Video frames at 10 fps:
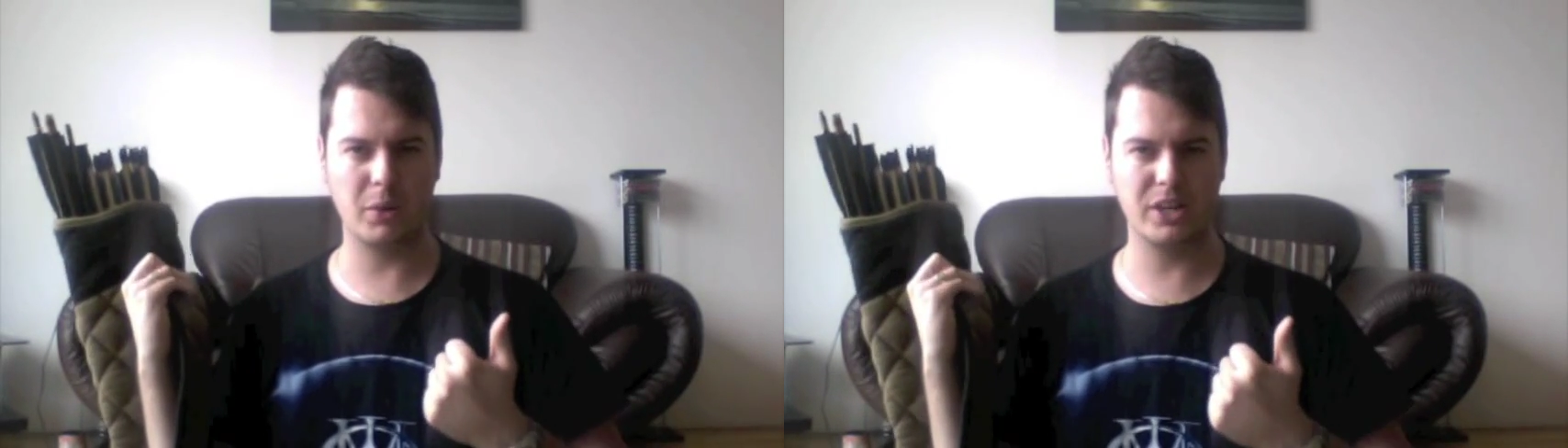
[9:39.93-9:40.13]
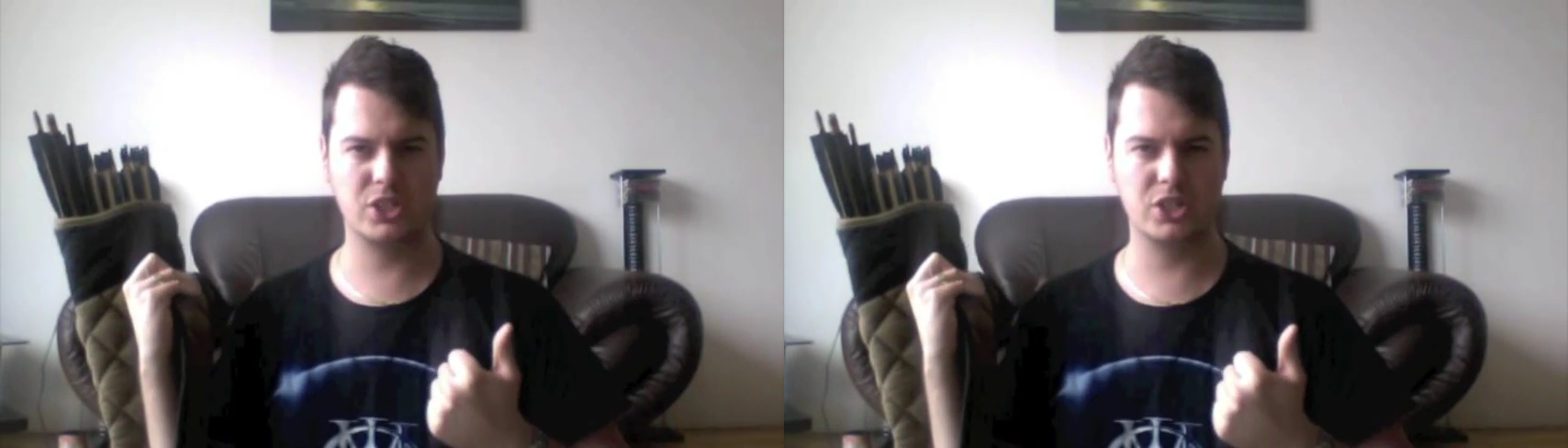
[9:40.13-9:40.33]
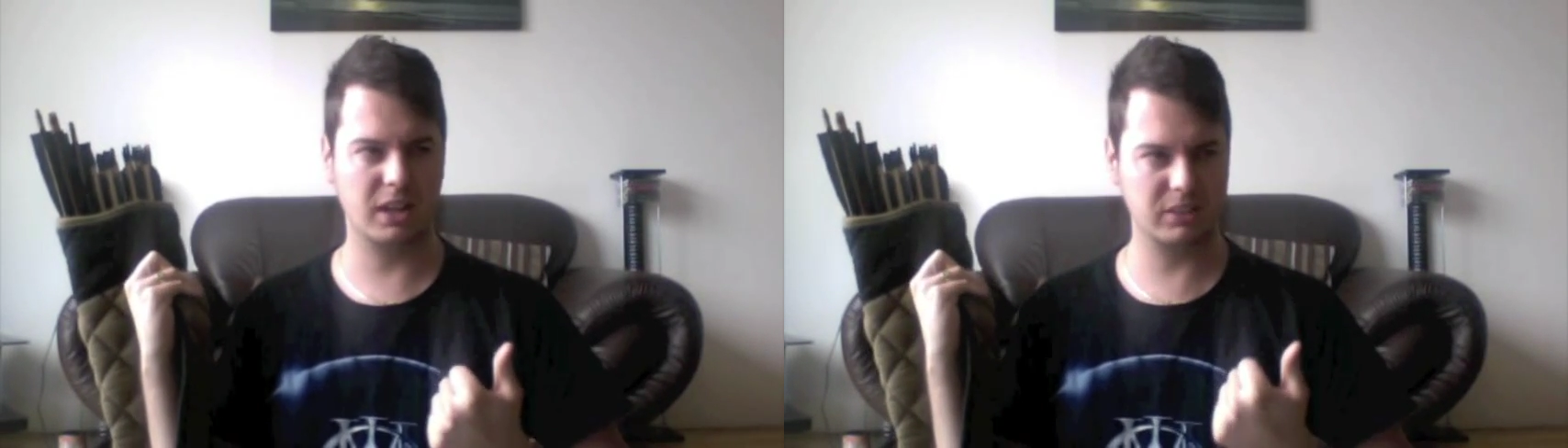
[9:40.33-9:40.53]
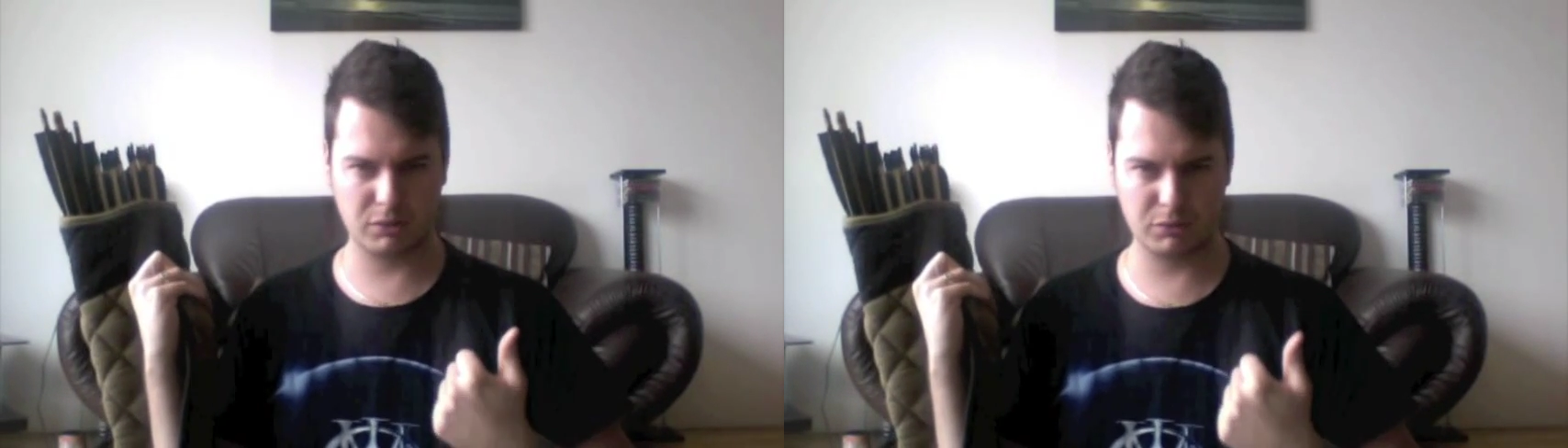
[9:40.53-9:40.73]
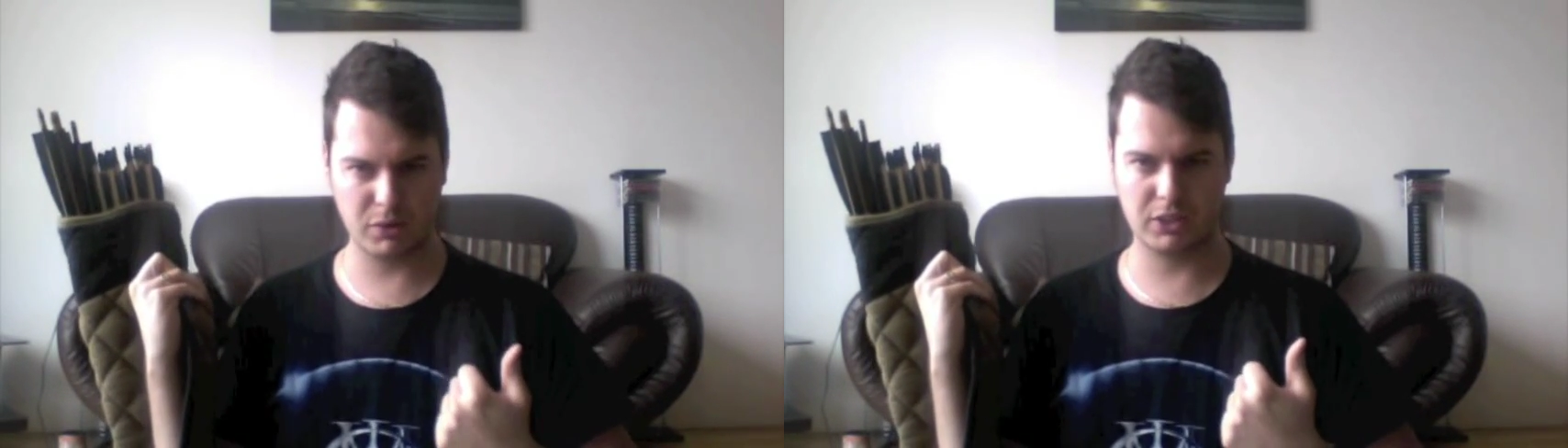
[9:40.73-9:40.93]
which I don't know
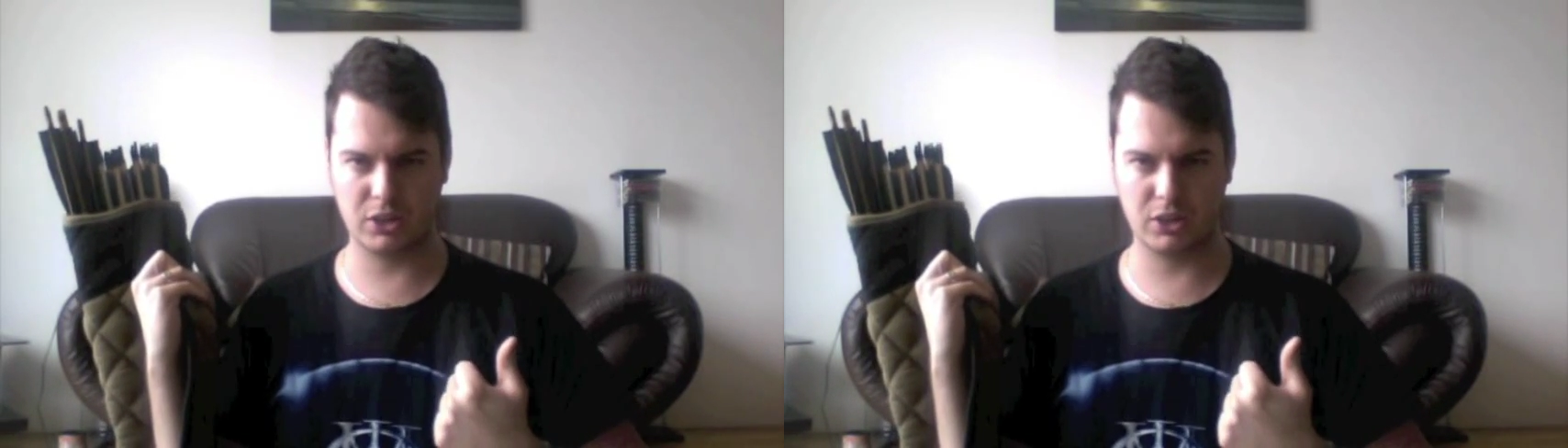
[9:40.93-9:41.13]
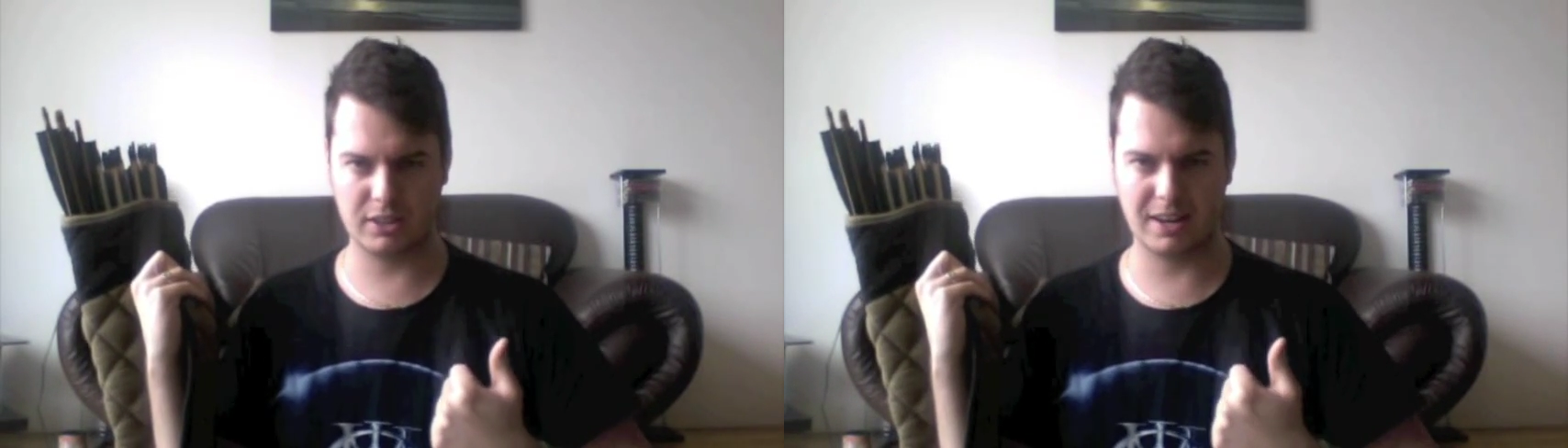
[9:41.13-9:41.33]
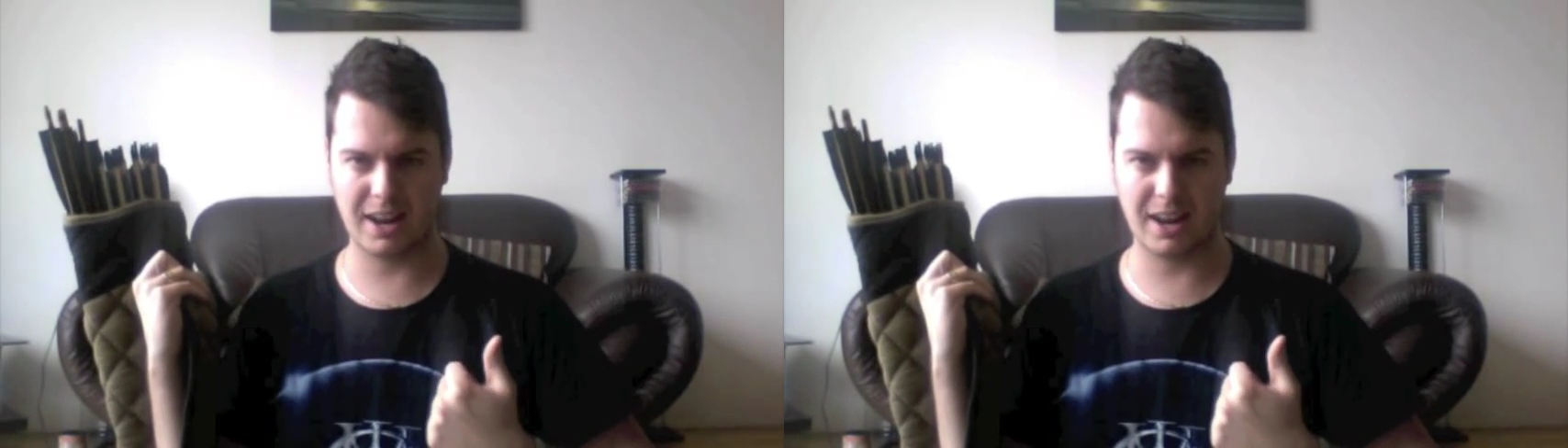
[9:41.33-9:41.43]
if you ever heard